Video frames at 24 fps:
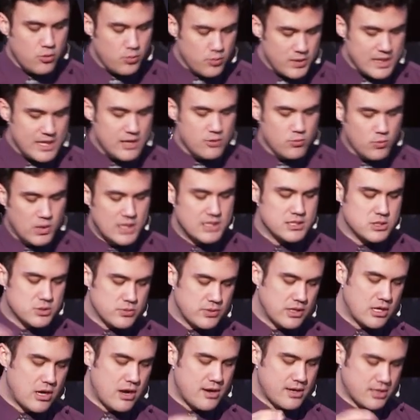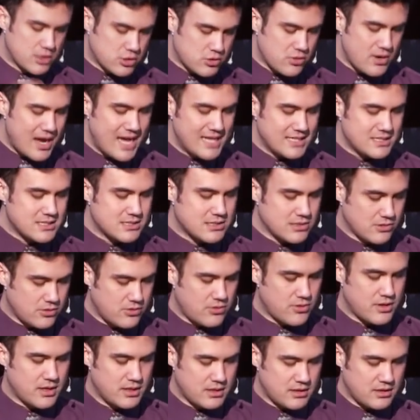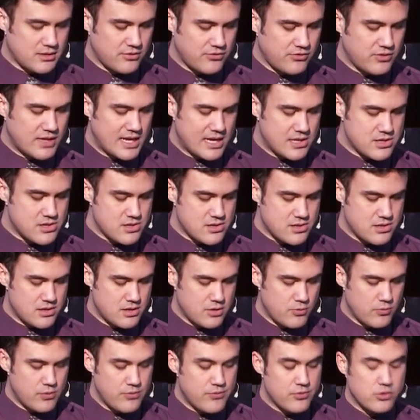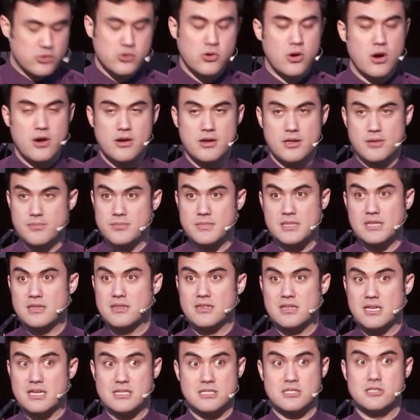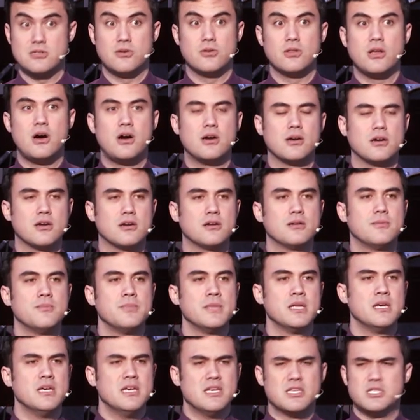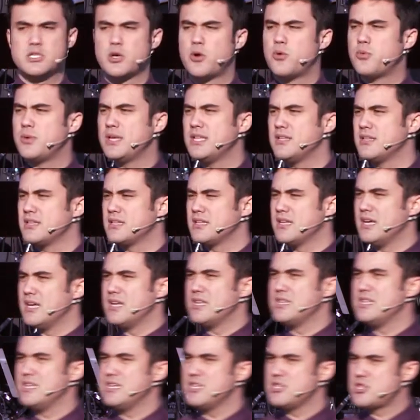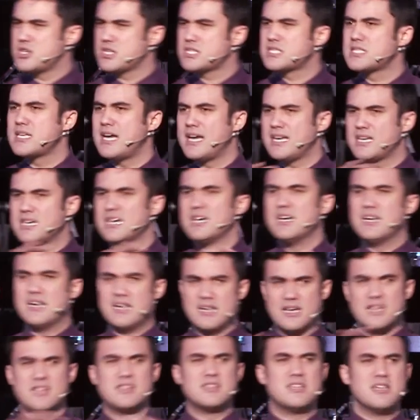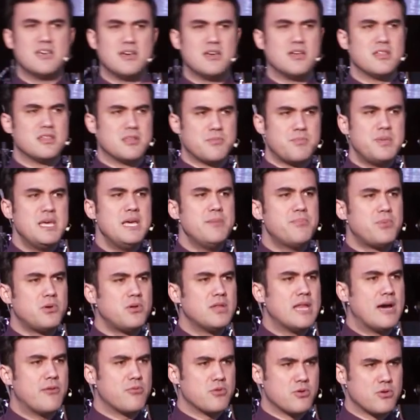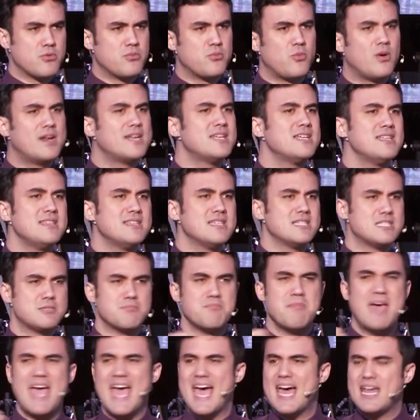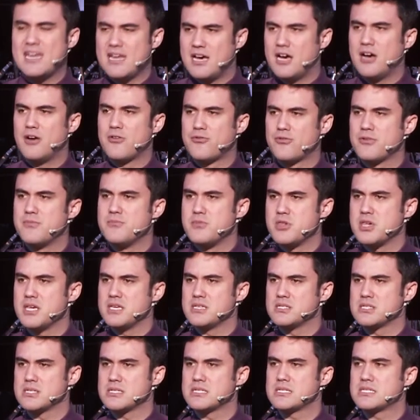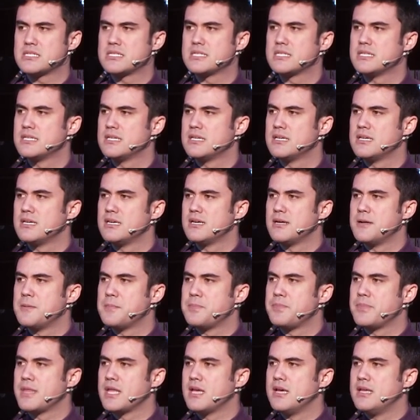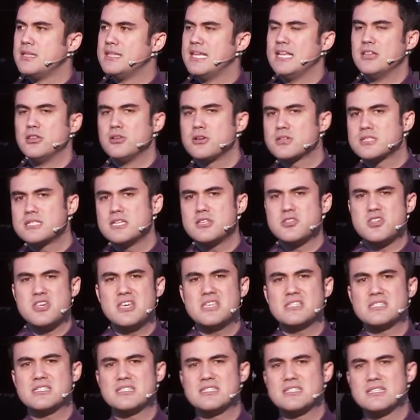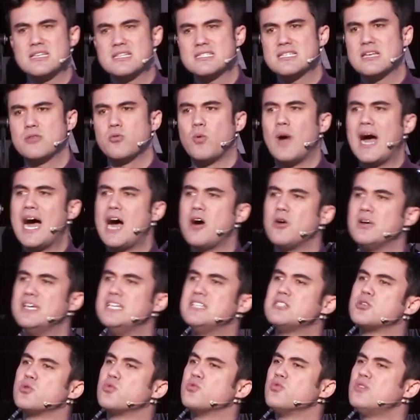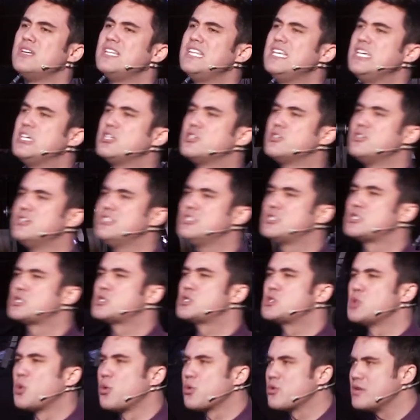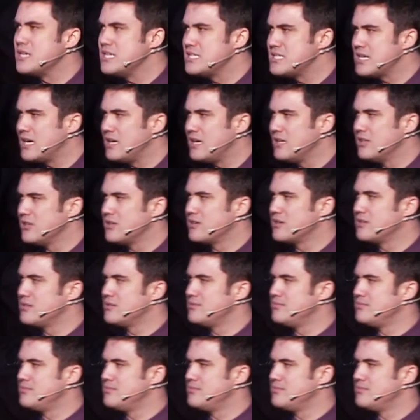we once regarded Christ according to the flesh, we regard him thus no longer. So the people that were wanting this manna from Jesus, they looked at Jesus and they said, wow, he's a really good storyteller.